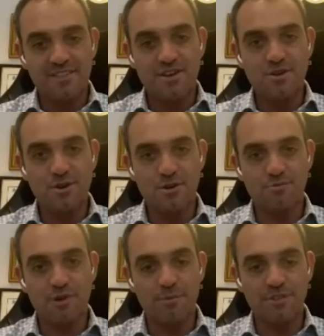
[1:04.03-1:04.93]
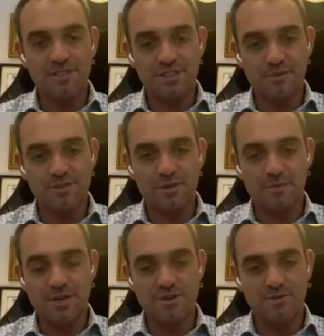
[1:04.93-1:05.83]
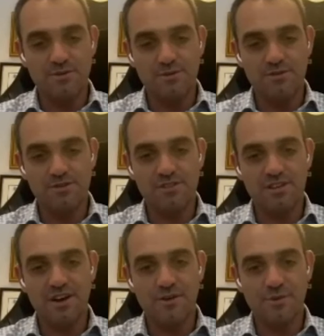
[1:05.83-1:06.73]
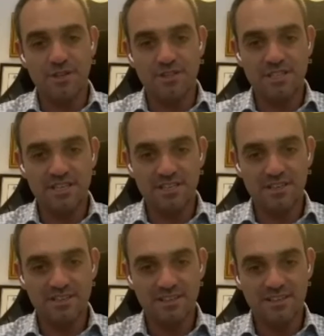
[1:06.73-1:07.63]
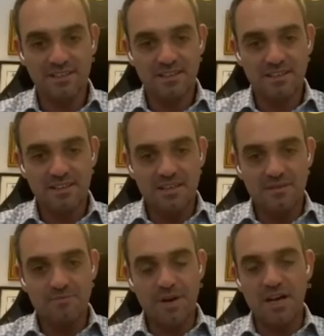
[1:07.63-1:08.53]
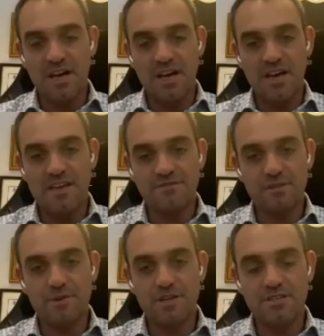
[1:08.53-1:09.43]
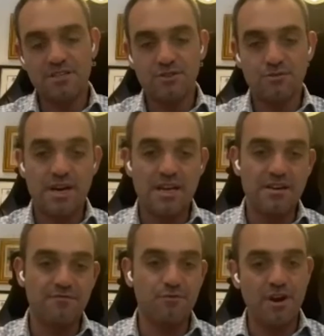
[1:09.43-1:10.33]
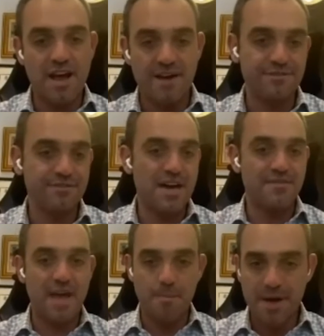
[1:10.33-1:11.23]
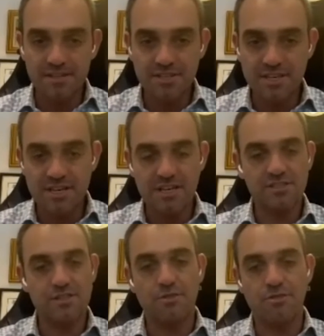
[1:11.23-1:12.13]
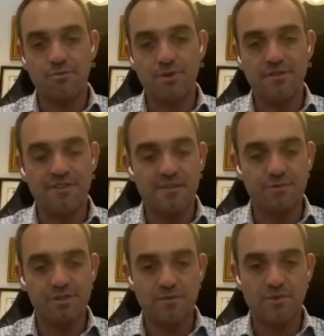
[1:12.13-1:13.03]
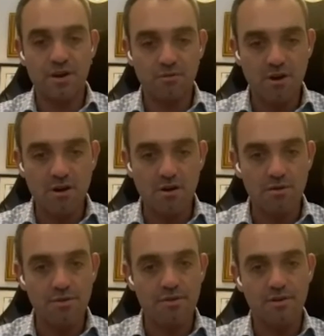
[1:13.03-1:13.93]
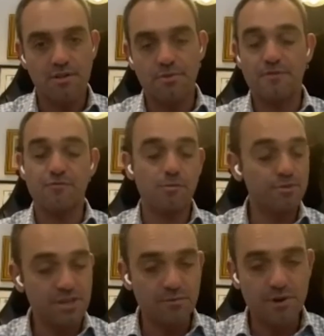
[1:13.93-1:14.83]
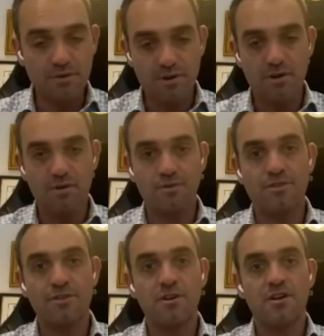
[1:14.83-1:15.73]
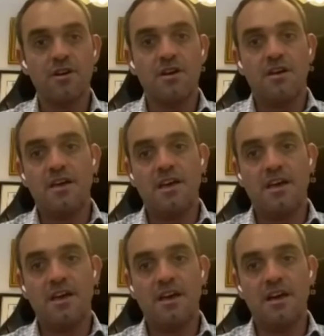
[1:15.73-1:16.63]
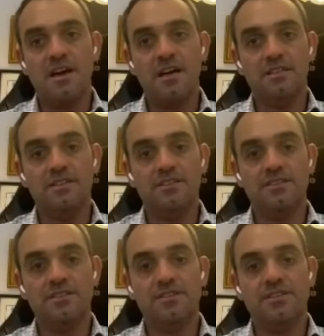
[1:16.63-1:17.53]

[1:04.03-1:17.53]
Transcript: then you know you're probably dealing with somebody who's unrealistic. But if somebody's underwriting four and a half to five cap exits, three to five percent rent growth, three to four percent rent growth, and